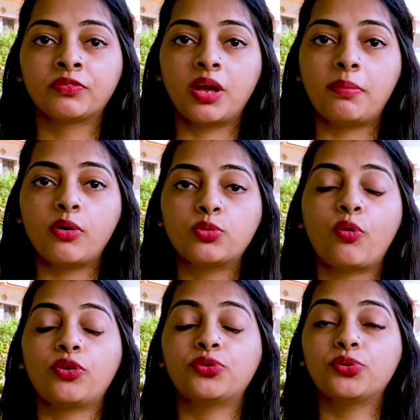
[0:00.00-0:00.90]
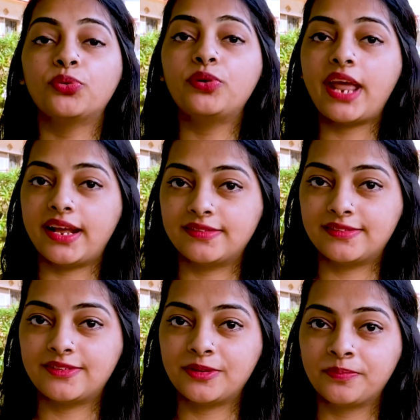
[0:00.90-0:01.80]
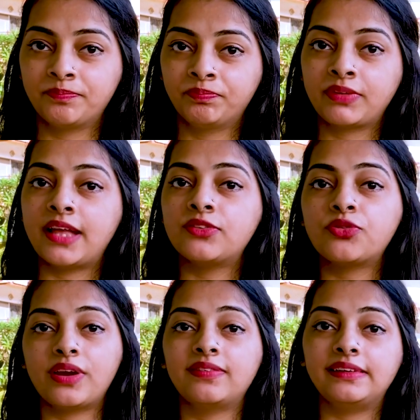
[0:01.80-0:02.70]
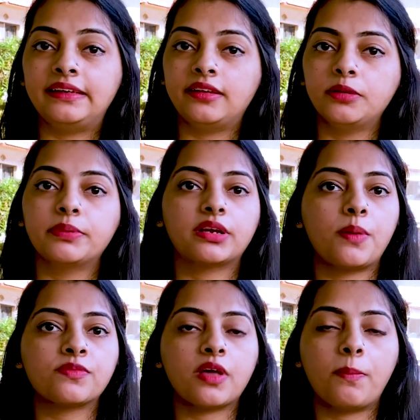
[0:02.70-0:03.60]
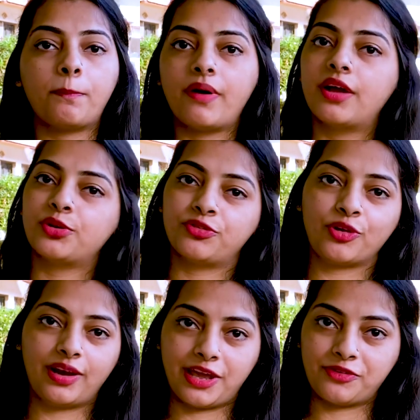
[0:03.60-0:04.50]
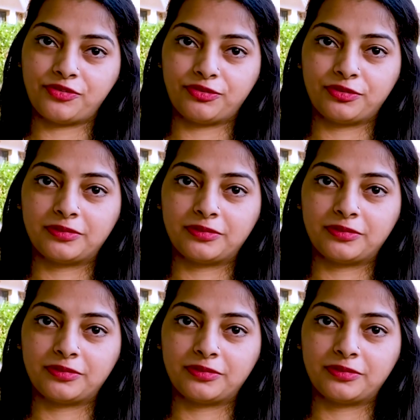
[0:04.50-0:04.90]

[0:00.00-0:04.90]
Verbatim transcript: about what to do next, and stress eating becomes a part of your life.